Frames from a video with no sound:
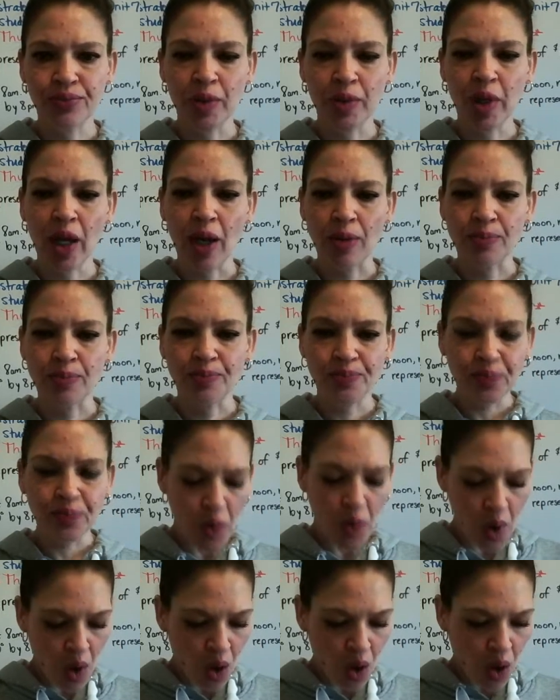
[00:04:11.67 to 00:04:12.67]
Yeah.
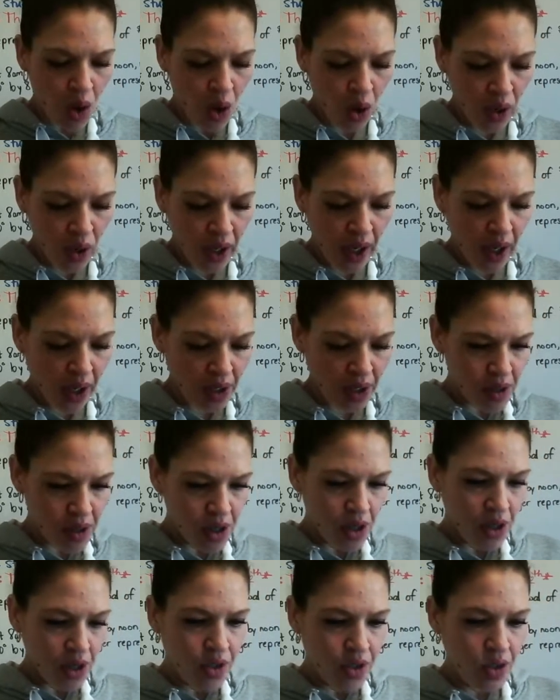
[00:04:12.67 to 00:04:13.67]
Okay,
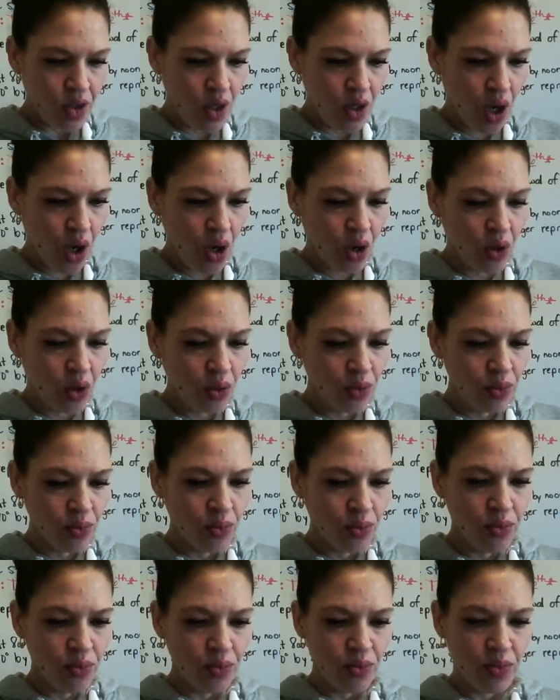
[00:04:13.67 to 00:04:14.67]
so
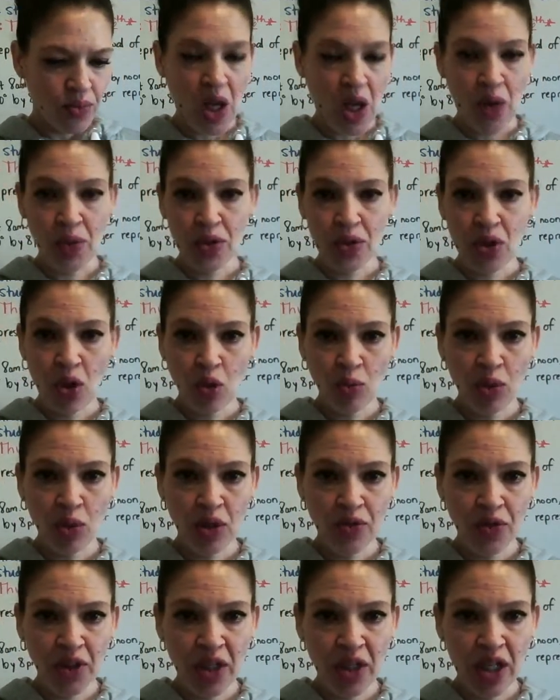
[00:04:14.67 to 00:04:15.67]
that was
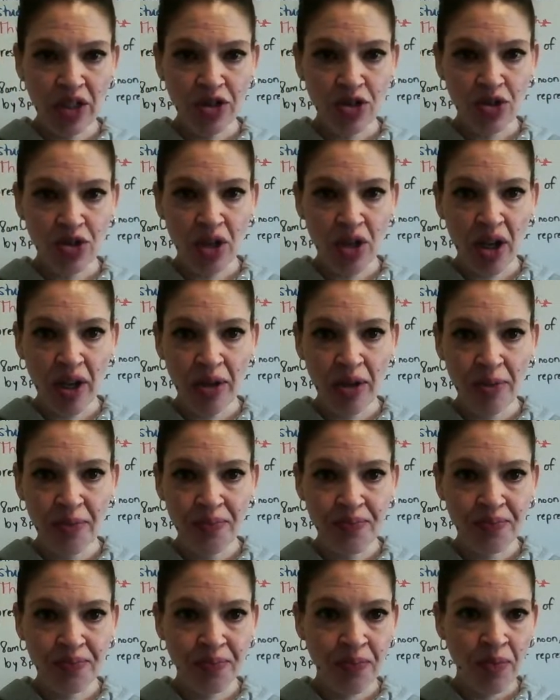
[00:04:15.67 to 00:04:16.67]
homework for yesterday.
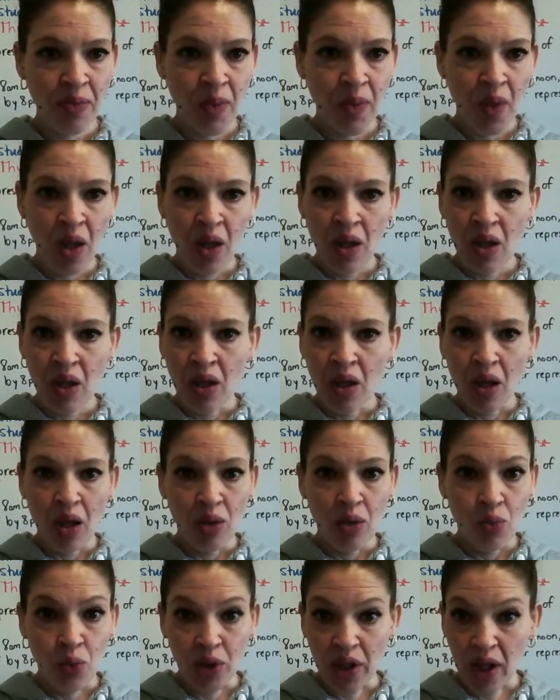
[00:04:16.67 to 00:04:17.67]

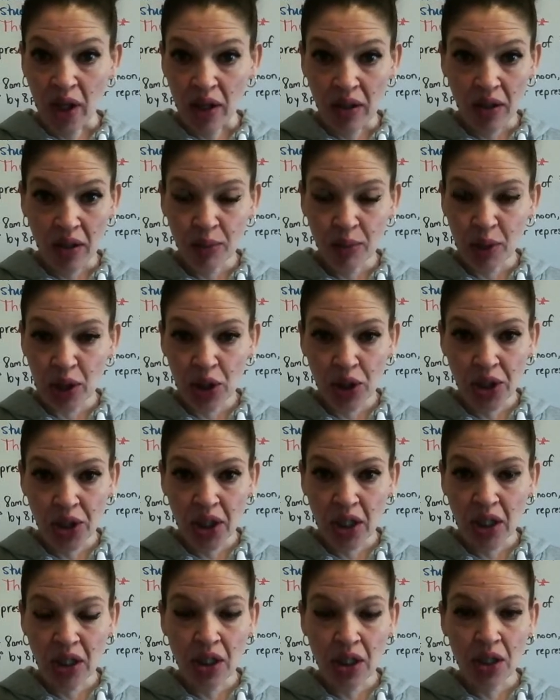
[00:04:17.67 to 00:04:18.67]
We're not going to be
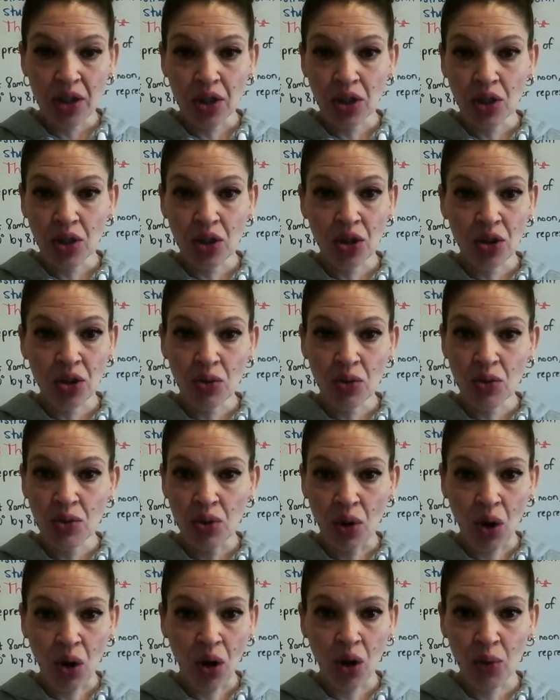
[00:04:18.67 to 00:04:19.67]
learning anything new.
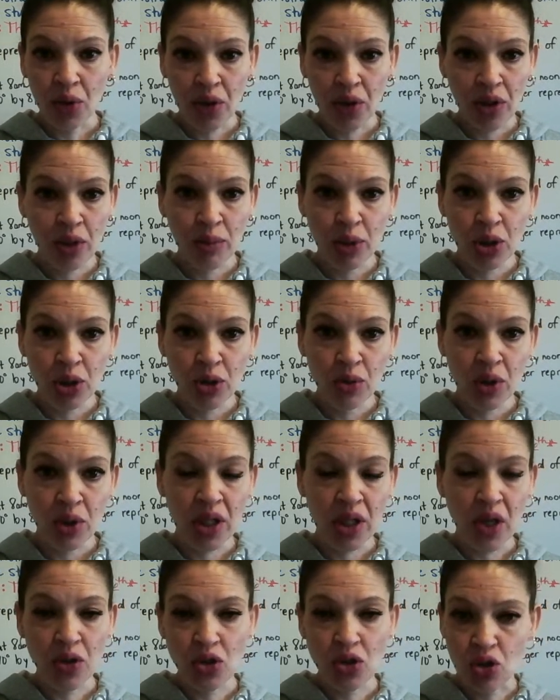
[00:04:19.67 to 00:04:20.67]
All we're going to be
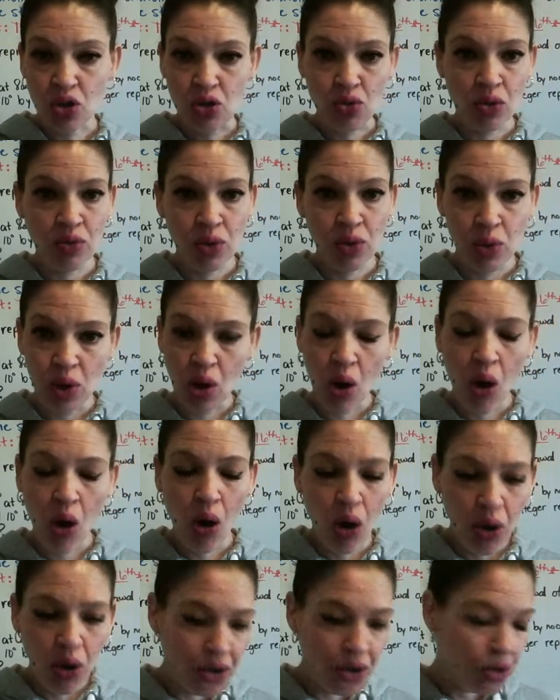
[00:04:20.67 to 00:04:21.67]
doing now is just reviewing
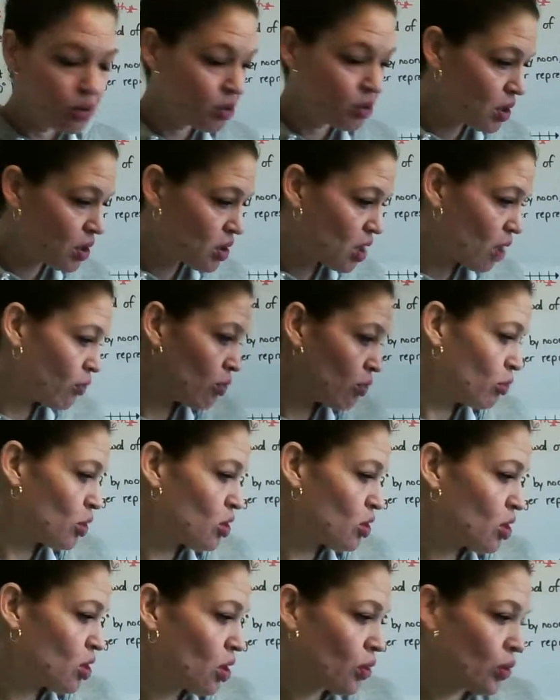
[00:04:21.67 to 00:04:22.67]
all the Unit 7
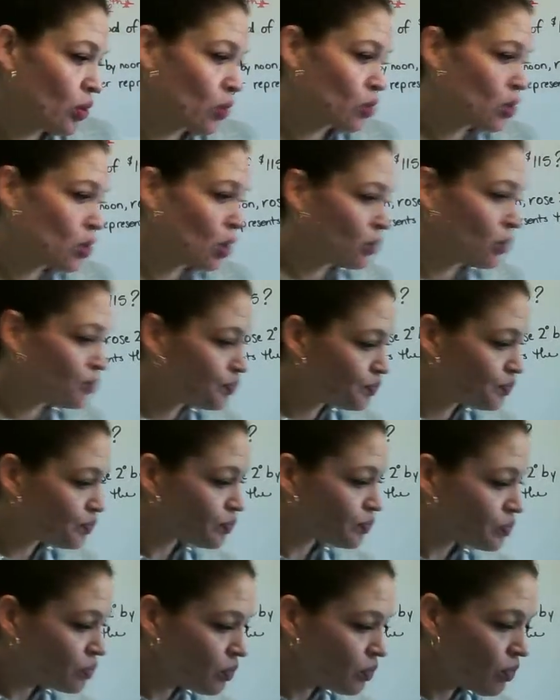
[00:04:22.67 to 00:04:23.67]
material. So
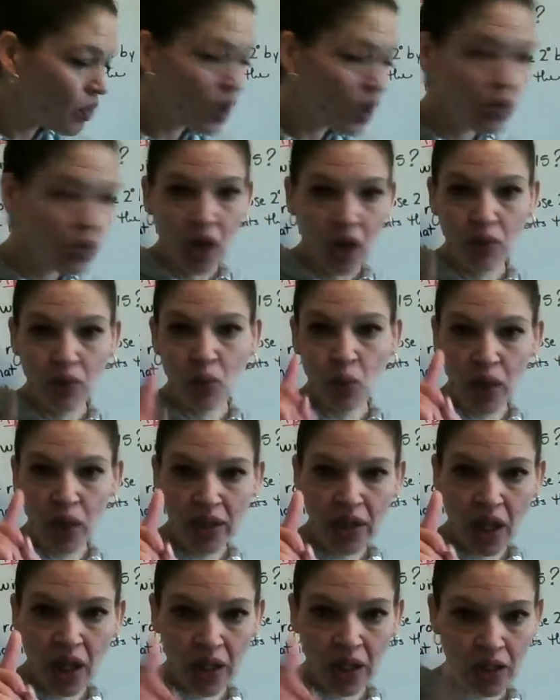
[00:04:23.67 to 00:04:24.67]
you have
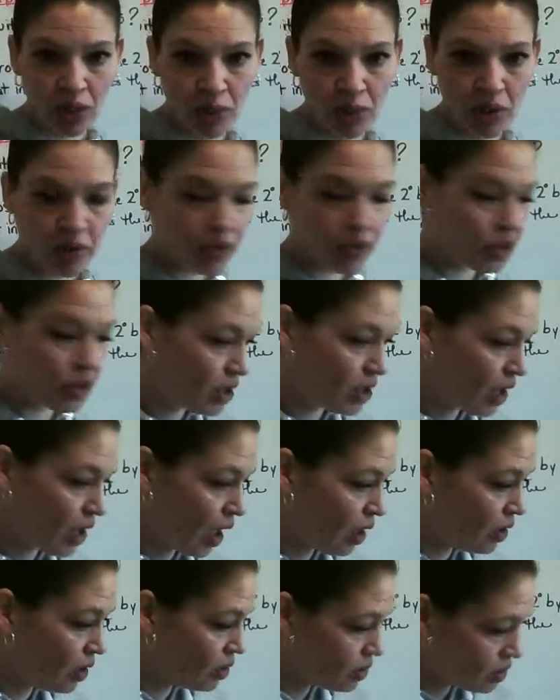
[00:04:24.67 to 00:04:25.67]
one document for
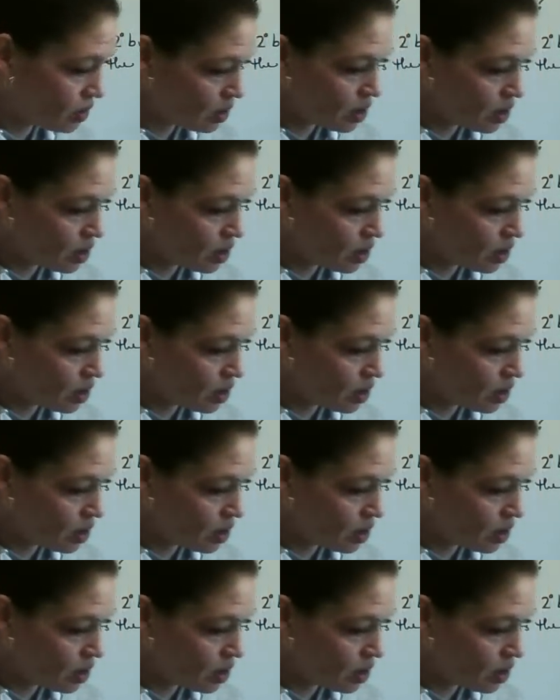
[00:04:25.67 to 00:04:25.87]
today,